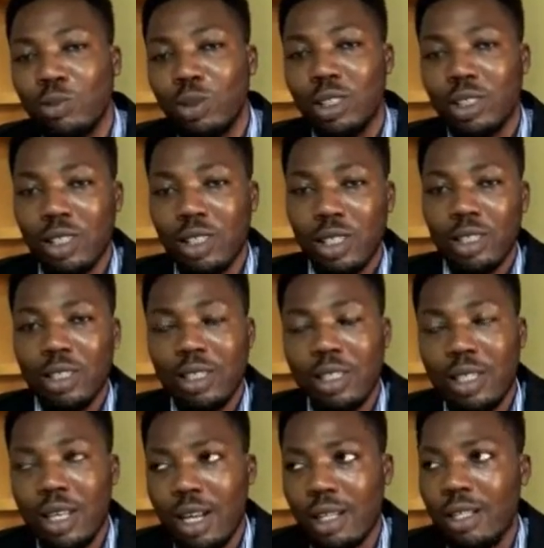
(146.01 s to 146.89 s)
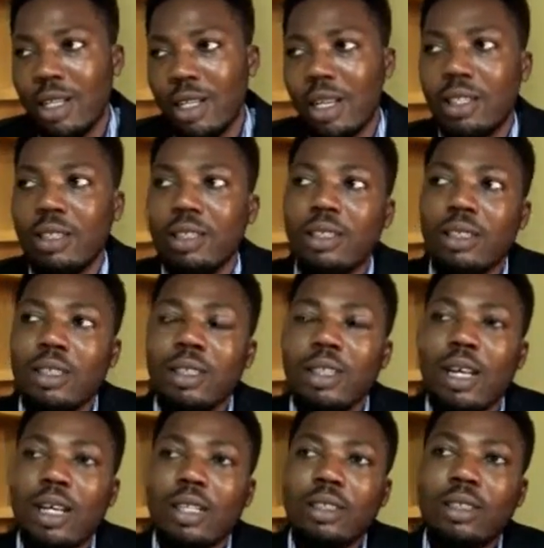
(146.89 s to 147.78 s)
business that
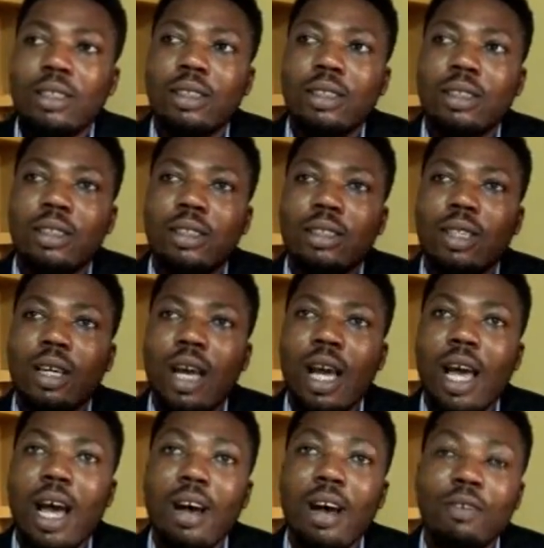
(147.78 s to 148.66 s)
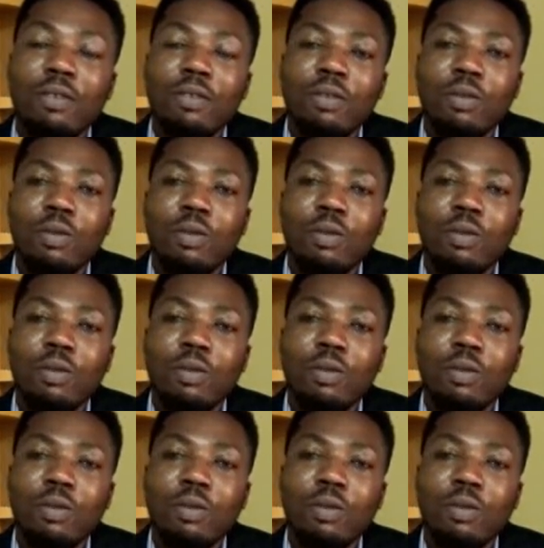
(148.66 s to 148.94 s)
I have,